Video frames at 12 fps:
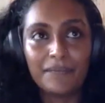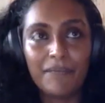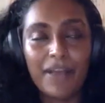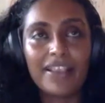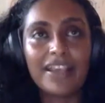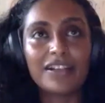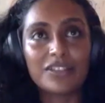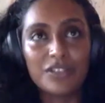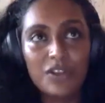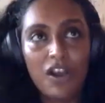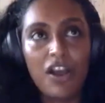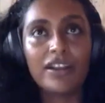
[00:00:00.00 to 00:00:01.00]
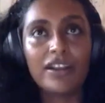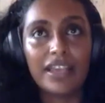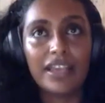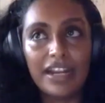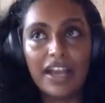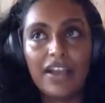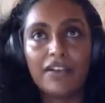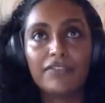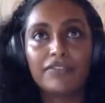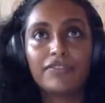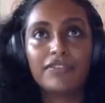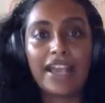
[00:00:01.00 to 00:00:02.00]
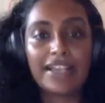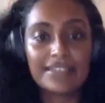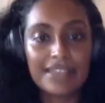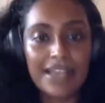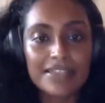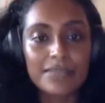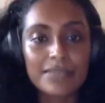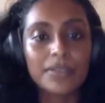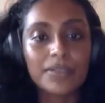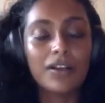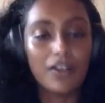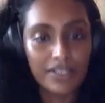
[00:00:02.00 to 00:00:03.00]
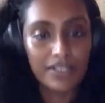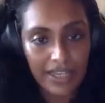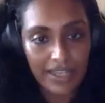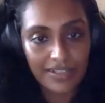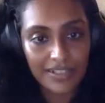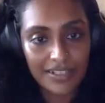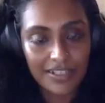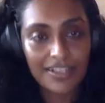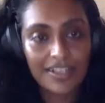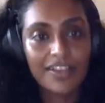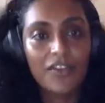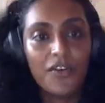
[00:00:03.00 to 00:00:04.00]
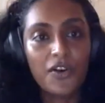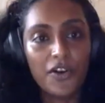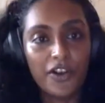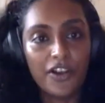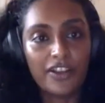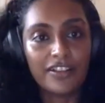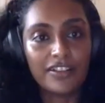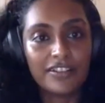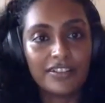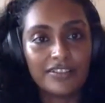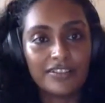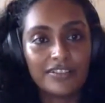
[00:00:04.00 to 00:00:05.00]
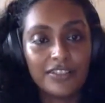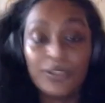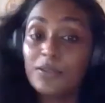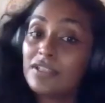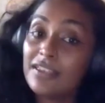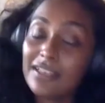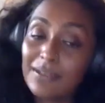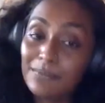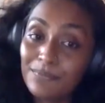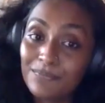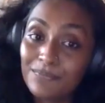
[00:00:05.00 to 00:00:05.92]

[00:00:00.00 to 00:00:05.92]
But there's not enough accessible content on using them.